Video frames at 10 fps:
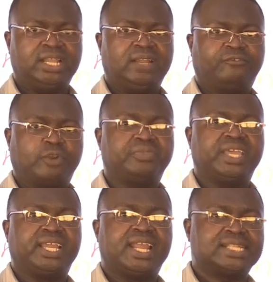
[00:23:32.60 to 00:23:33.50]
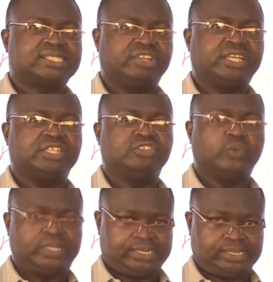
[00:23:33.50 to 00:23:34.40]
from the gastric
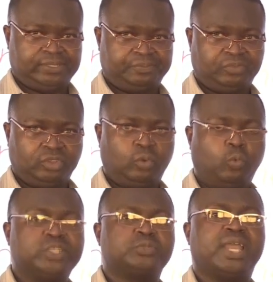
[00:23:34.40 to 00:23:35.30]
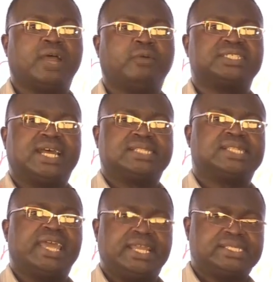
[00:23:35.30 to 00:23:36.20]
juice, which has
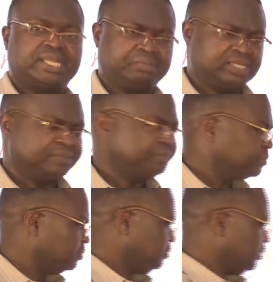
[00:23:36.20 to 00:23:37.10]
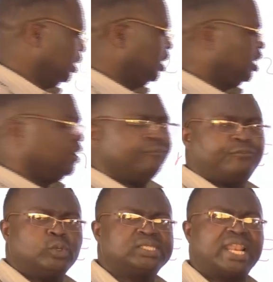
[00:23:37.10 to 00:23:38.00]
enzymes.
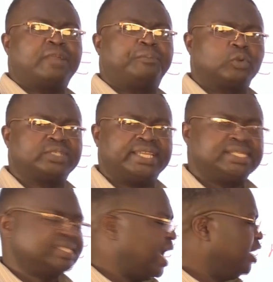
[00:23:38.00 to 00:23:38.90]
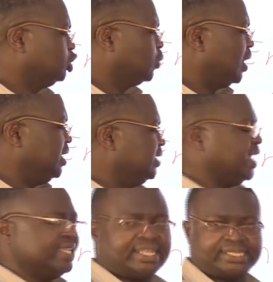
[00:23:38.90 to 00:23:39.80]
Foods like proteins are usually
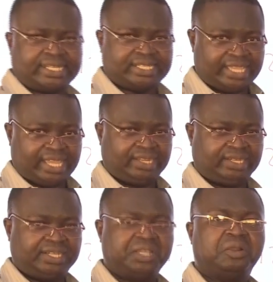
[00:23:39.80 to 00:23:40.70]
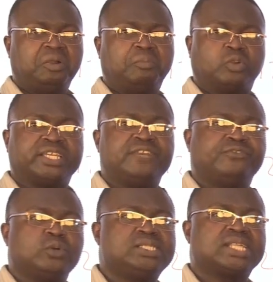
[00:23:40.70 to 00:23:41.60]
digested there. Protein
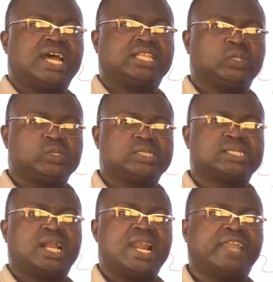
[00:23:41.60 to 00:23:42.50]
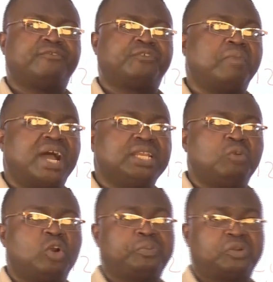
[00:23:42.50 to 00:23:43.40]
foods are those like from
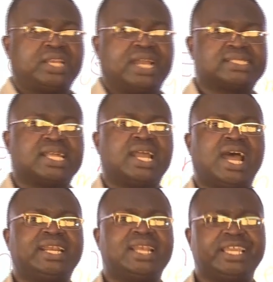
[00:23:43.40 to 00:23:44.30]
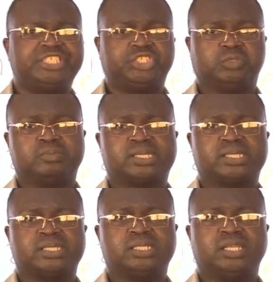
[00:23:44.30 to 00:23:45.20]
animal products and legumes,
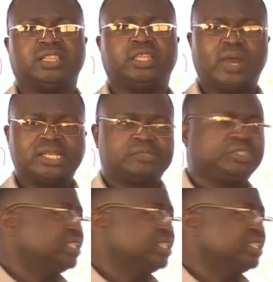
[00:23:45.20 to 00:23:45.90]
the ones which